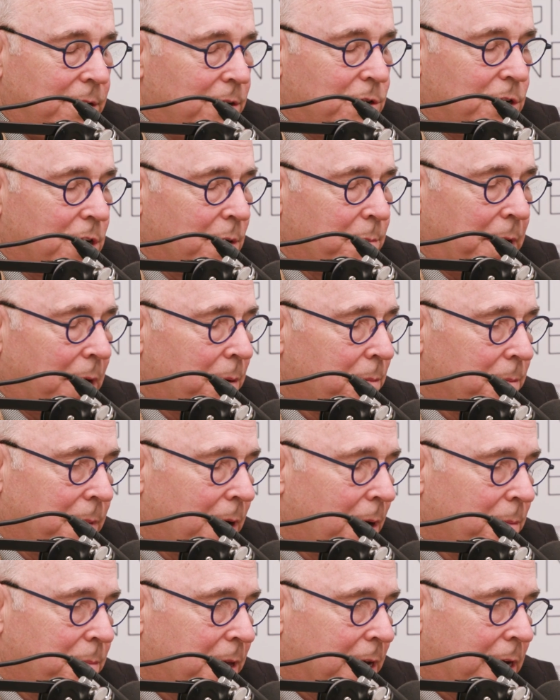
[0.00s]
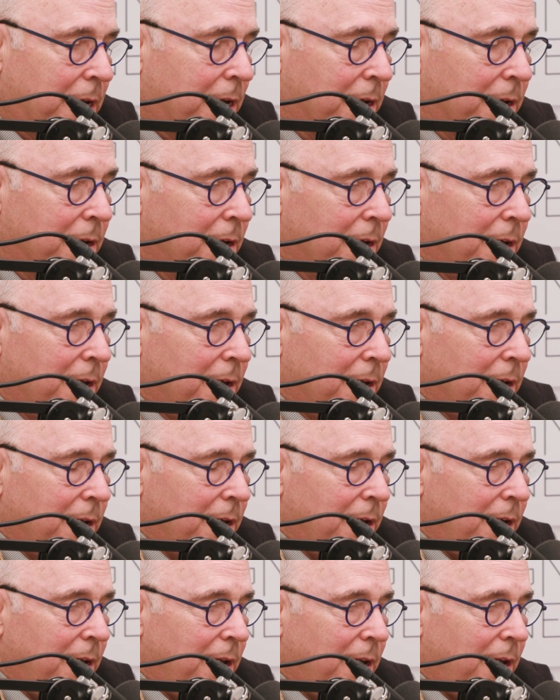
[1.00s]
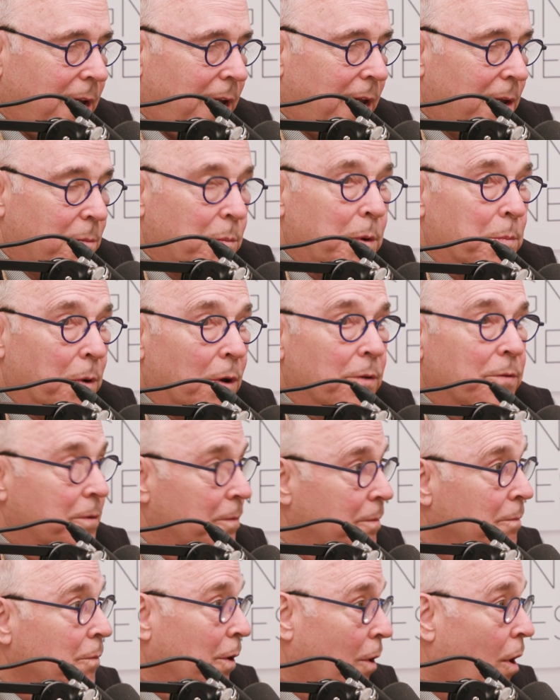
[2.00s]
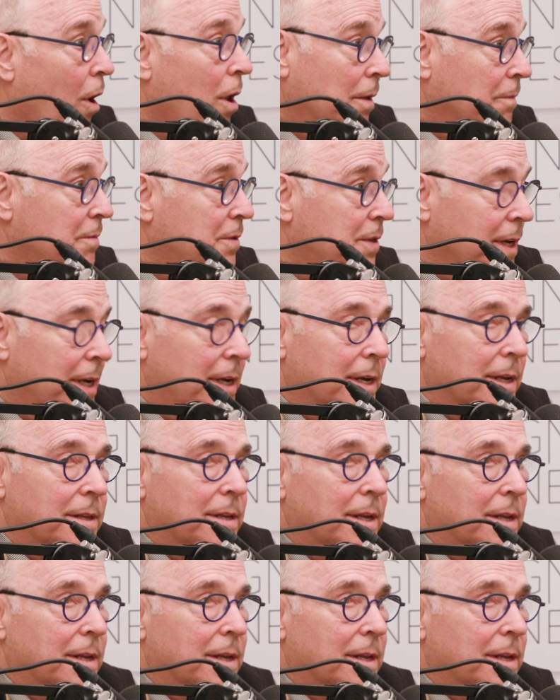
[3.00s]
Jeremy, I'm thinking, and we all have seen it,